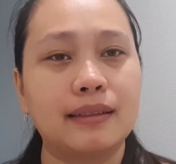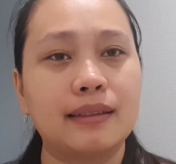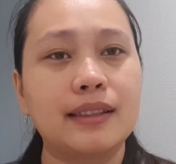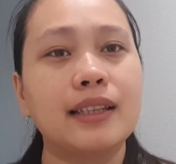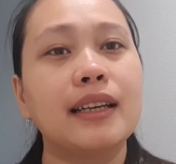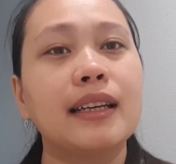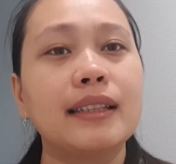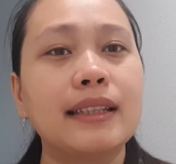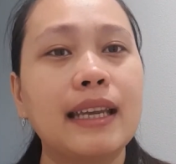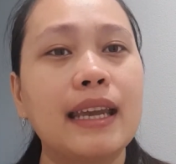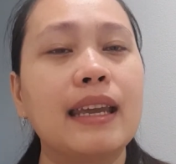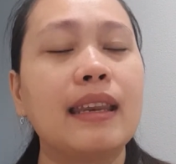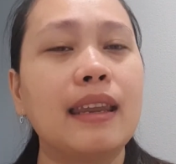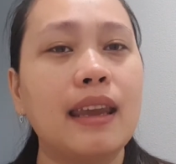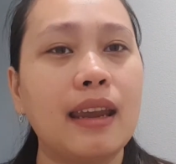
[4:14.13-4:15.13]

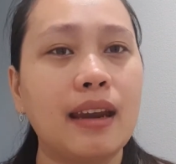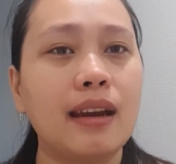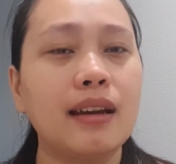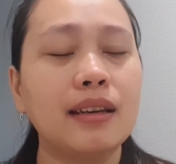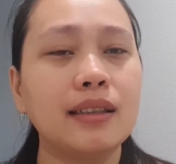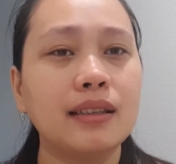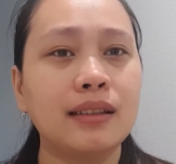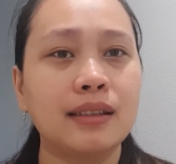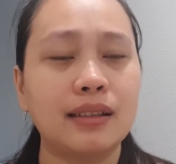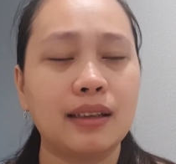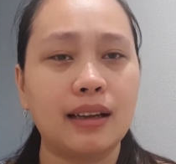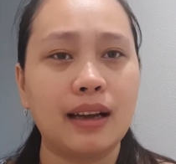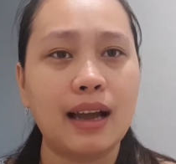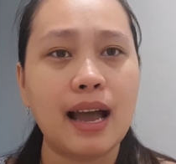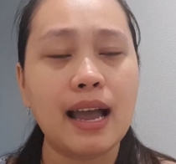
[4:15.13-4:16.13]
13 years
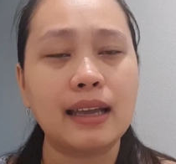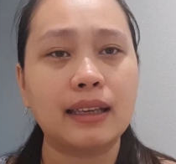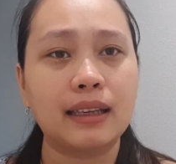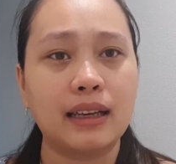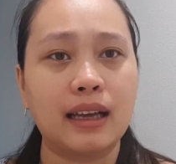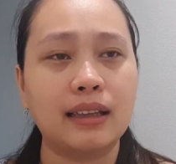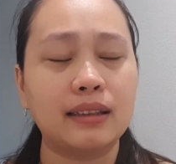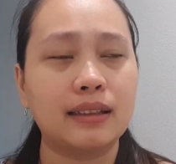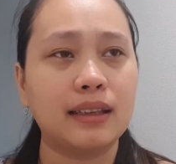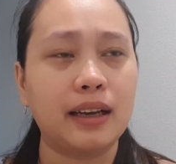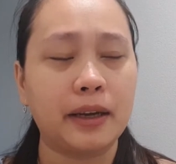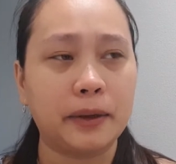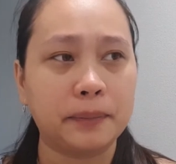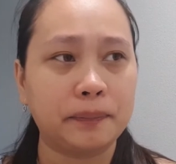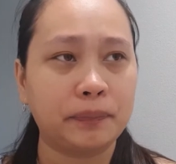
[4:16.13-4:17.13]
I did not
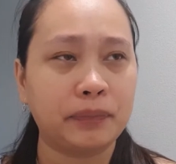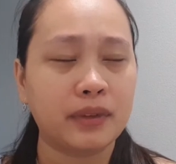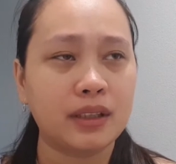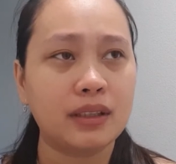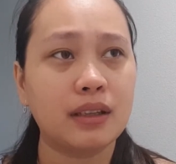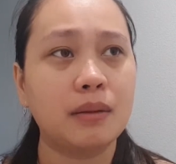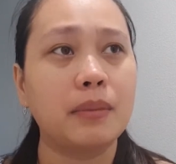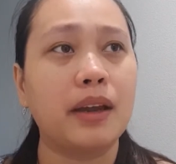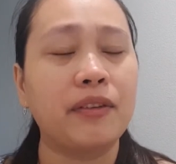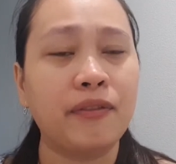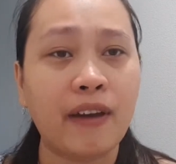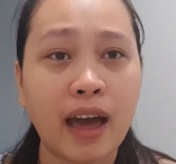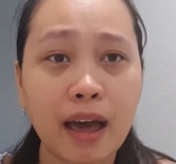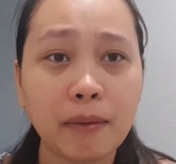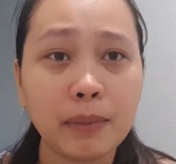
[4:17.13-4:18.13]
see my
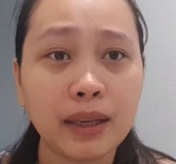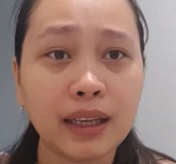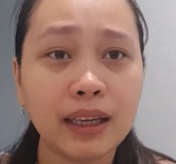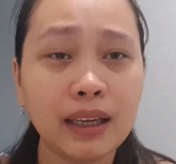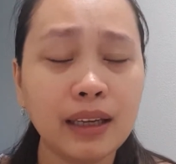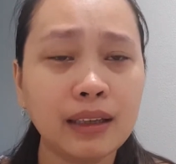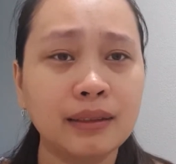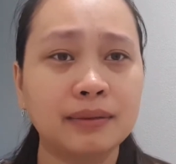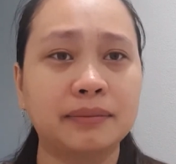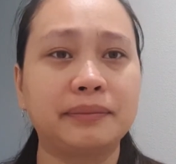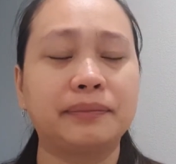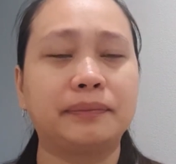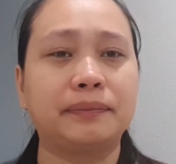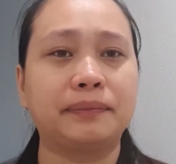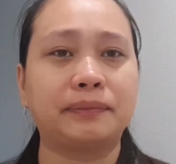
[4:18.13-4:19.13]
family,
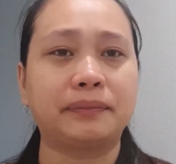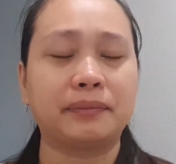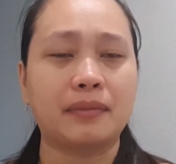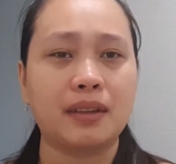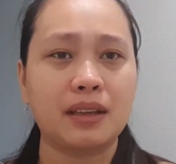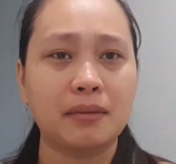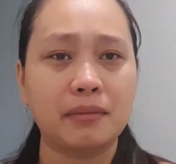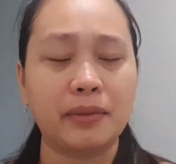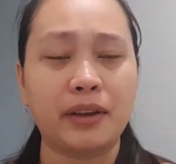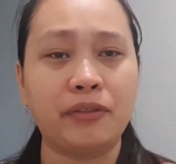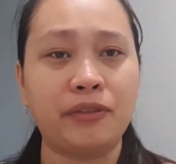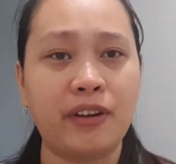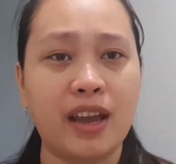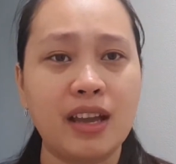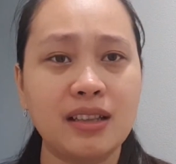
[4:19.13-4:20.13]
my
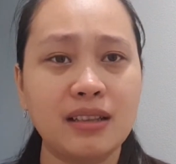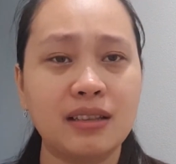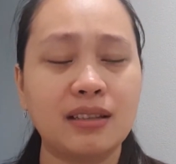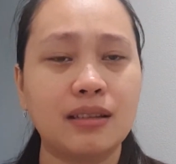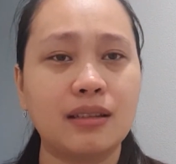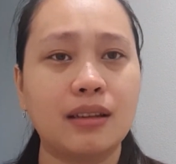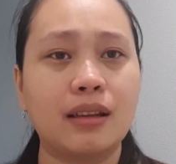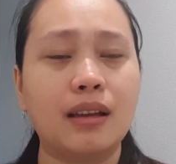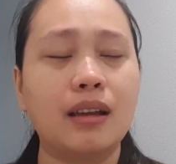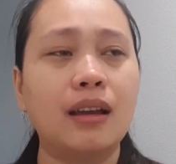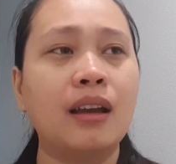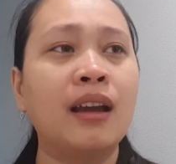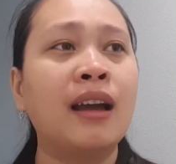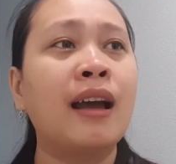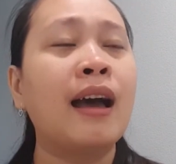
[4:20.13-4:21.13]
friends,
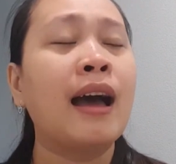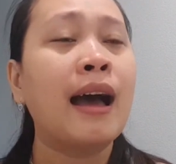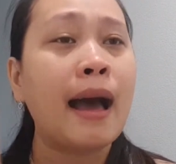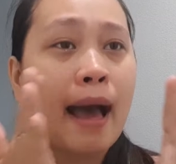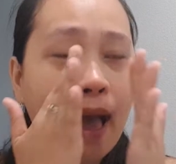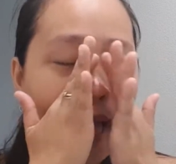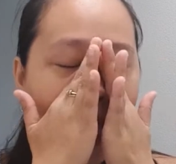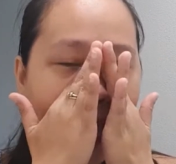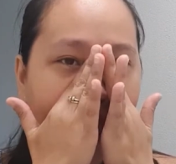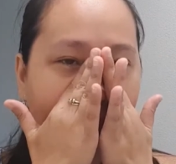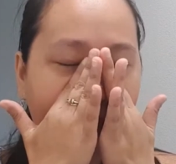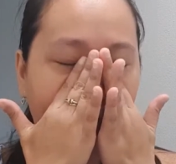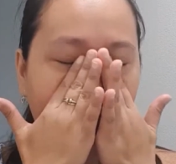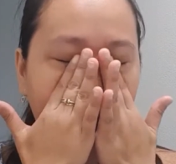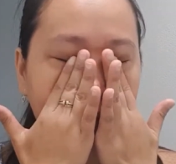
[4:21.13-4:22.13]

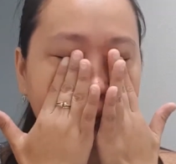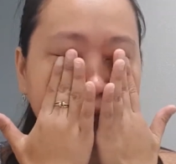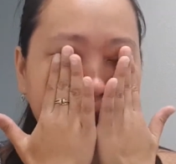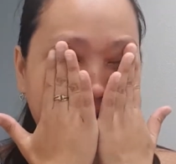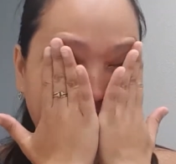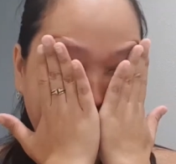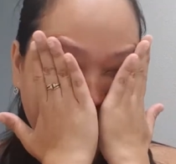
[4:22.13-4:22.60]
and